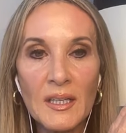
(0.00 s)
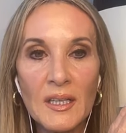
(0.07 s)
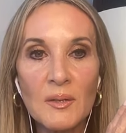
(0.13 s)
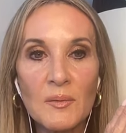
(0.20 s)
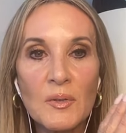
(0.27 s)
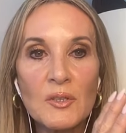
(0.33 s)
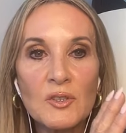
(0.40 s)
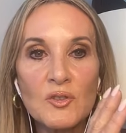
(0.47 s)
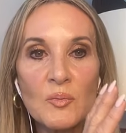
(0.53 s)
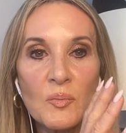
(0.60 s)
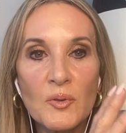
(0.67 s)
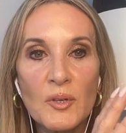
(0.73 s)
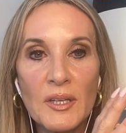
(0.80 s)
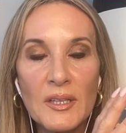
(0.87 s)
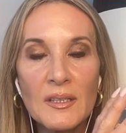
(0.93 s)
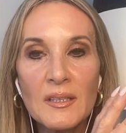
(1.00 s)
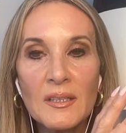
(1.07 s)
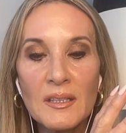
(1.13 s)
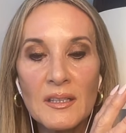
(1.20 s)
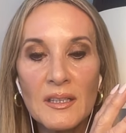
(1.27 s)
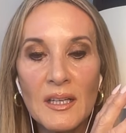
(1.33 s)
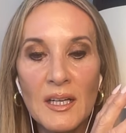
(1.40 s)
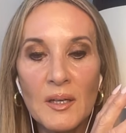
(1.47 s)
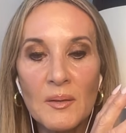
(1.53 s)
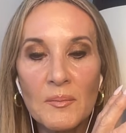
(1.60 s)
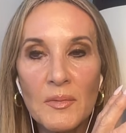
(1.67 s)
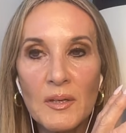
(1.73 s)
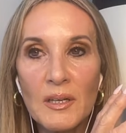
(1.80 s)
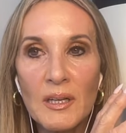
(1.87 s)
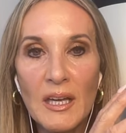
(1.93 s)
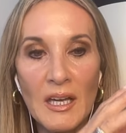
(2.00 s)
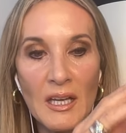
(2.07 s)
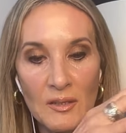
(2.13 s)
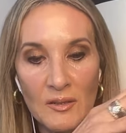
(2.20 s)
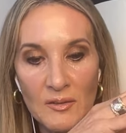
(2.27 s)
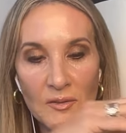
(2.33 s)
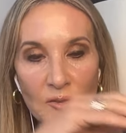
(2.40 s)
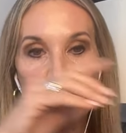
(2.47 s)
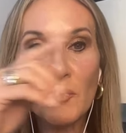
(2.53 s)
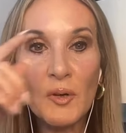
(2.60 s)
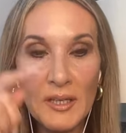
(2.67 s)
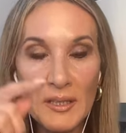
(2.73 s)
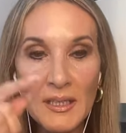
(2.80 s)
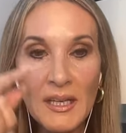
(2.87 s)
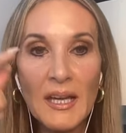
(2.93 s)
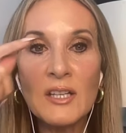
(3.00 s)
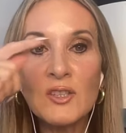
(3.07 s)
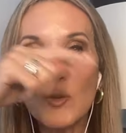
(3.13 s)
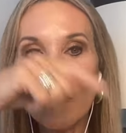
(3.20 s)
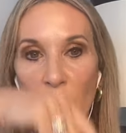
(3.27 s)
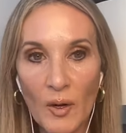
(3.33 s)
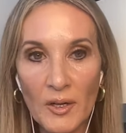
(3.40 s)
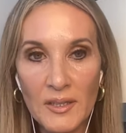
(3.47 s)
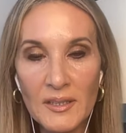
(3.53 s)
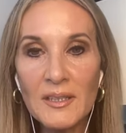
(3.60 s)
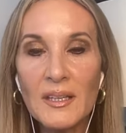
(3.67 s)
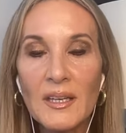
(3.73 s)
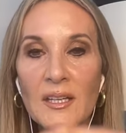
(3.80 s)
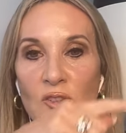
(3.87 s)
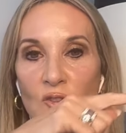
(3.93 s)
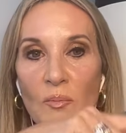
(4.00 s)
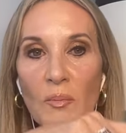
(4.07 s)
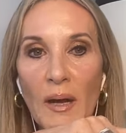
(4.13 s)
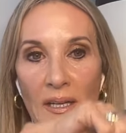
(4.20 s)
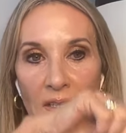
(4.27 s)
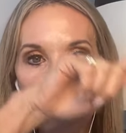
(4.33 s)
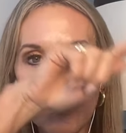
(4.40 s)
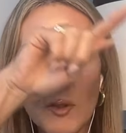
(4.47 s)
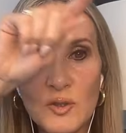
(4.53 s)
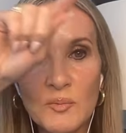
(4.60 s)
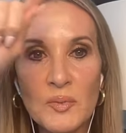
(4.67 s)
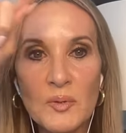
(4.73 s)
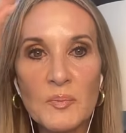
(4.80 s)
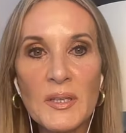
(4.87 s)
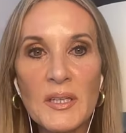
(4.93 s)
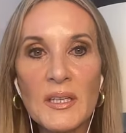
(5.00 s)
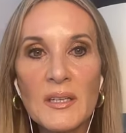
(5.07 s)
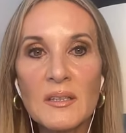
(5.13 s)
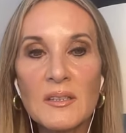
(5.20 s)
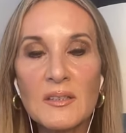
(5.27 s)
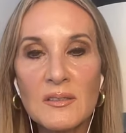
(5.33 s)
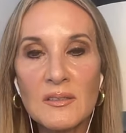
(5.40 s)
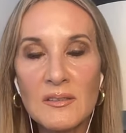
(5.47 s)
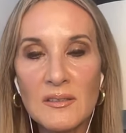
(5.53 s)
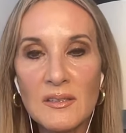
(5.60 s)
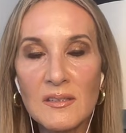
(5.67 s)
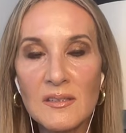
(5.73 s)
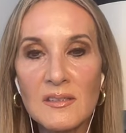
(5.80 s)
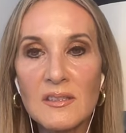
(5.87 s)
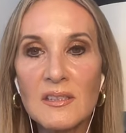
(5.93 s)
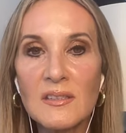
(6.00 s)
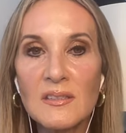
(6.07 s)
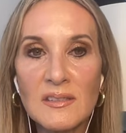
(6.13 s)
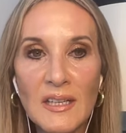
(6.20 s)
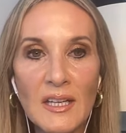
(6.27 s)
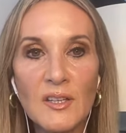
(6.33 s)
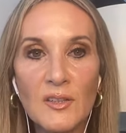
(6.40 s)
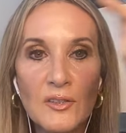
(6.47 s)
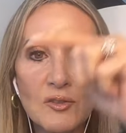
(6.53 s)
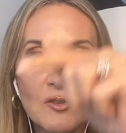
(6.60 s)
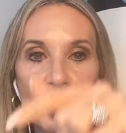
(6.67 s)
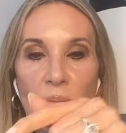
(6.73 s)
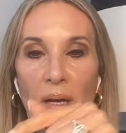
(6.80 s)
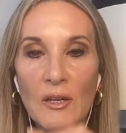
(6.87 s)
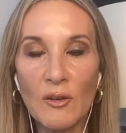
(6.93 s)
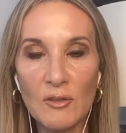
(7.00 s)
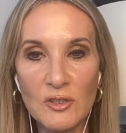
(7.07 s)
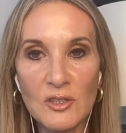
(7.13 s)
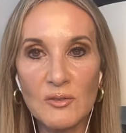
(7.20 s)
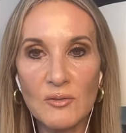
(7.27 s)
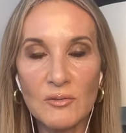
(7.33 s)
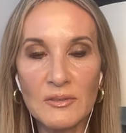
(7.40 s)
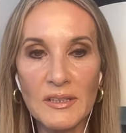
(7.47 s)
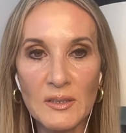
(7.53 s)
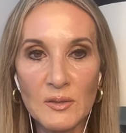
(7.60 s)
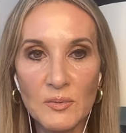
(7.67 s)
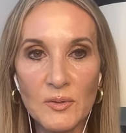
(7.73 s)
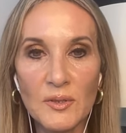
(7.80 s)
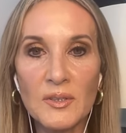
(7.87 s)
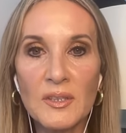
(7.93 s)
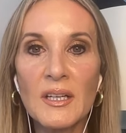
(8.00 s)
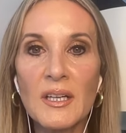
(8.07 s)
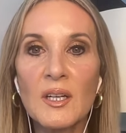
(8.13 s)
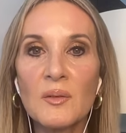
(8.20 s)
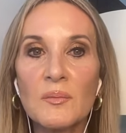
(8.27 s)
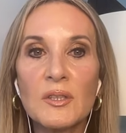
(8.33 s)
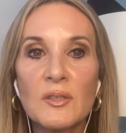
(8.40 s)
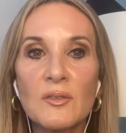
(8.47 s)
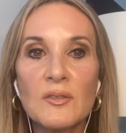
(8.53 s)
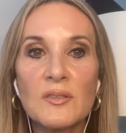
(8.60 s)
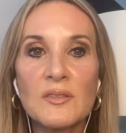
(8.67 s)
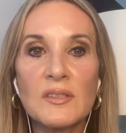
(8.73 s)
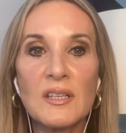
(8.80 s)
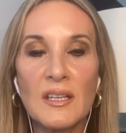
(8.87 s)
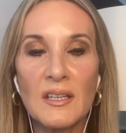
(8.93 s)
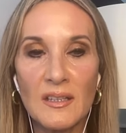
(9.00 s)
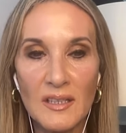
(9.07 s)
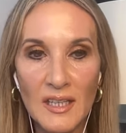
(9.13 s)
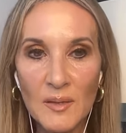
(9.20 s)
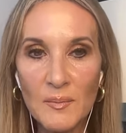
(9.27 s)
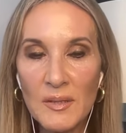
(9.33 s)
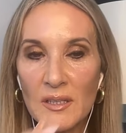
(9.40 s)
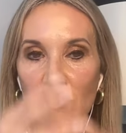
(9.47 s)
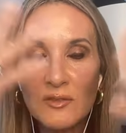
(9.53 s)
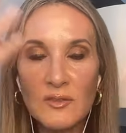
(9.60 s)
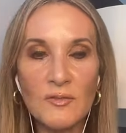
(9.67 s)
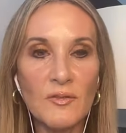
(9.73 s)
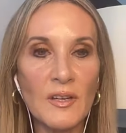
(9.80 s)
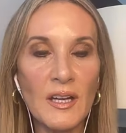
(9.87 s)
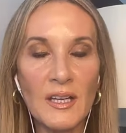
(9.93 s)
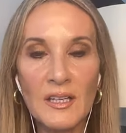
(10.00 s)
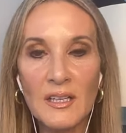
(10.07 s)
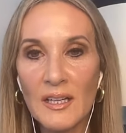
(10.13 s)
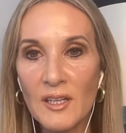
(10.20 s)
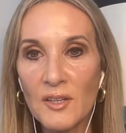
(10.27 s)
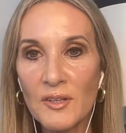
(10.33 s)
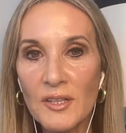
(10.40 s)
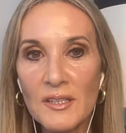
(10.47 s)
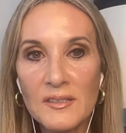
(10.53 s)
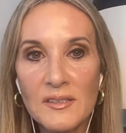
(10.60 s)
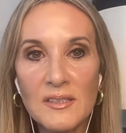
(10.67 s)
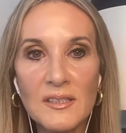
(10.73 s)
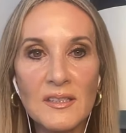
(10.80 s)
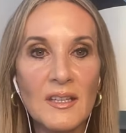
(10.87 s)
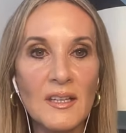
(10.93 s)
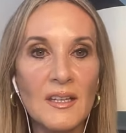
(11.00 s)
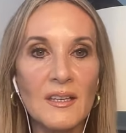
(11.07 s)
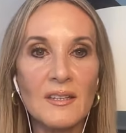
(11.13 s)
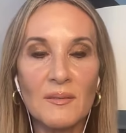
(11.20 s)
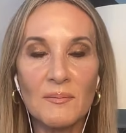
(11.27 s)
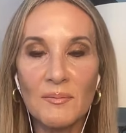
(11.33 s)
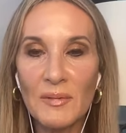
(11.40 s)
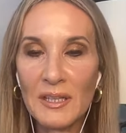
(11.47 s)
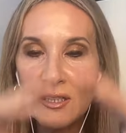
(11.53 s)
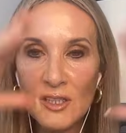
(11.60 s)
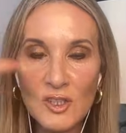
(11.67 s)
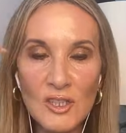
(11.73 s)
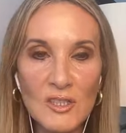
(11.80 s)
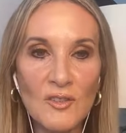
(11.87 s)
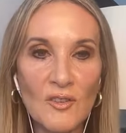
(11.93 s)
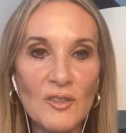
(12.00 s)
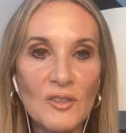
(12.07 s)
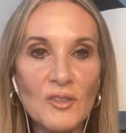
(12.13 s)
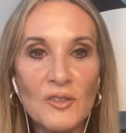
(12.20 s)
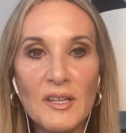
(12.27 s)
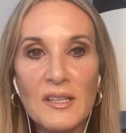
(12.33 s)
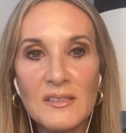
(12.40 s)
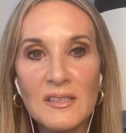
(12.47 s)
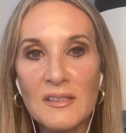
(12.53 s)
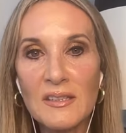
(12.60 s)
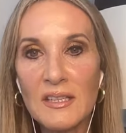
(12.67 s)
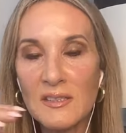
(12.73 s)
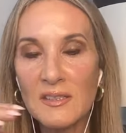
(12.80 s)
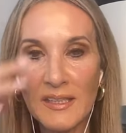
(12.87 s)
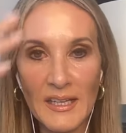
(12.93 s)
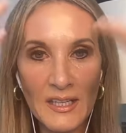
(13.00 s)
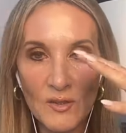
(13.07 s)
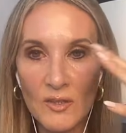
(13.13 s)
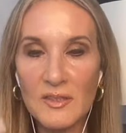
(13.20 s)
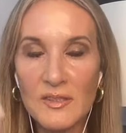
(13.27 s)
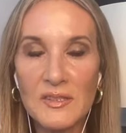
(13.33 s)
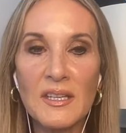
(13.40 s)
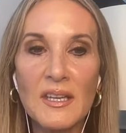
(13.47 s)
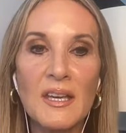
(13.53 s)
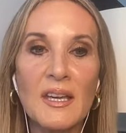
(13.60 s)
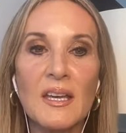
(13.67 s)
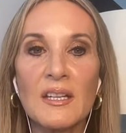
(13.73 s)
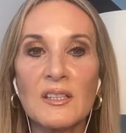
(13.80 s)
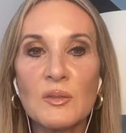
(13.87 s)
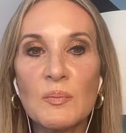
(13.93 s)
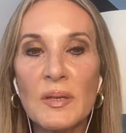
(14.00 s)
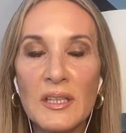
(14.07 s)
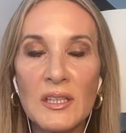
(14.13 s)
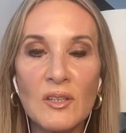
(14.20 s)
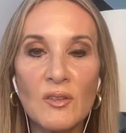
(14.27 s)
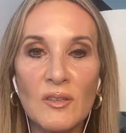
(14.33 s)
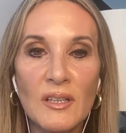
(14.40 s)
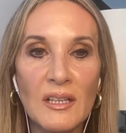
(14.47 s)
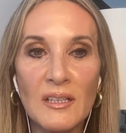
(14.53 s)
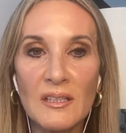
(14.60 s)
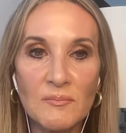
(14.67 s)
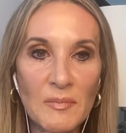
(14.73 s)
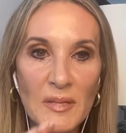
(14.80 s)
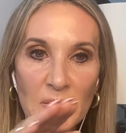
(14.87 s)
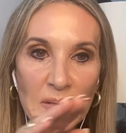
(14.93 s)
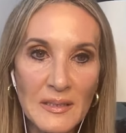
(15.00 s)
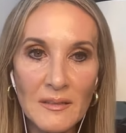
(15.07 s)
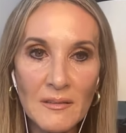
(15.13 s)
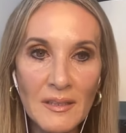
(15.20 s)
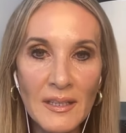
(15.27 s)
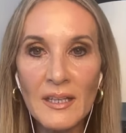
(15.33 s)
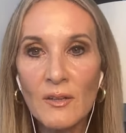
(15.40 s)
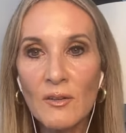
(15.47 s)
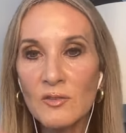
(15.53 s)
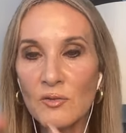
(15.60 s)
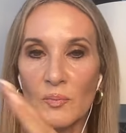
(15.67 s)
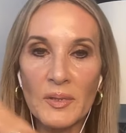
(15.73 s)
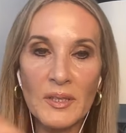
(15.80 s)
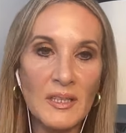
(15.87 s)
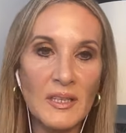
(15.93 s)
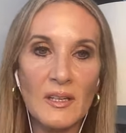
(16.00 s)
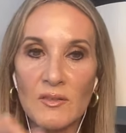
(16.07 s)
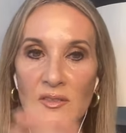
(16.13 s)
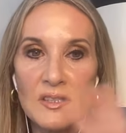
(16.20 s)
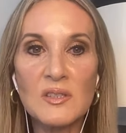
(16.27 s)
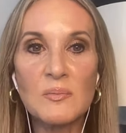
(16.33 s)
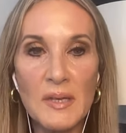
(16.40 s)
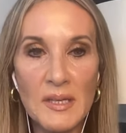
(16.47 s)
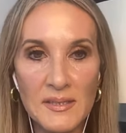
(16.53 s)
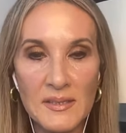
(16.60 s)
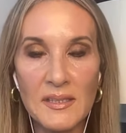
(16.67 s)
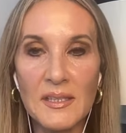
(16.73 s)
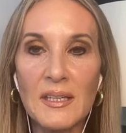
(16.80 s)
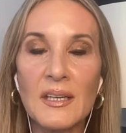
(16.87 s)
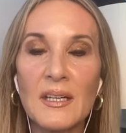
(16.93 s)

because your brain um, and your brain and your body and your mind, you've got to prepare the, the, the psychoneurobiological network because the chemicals are flying like crazy, the energy's gone crazy, there's chaos depending on, and it may be little chaos or big chaos, it's messy.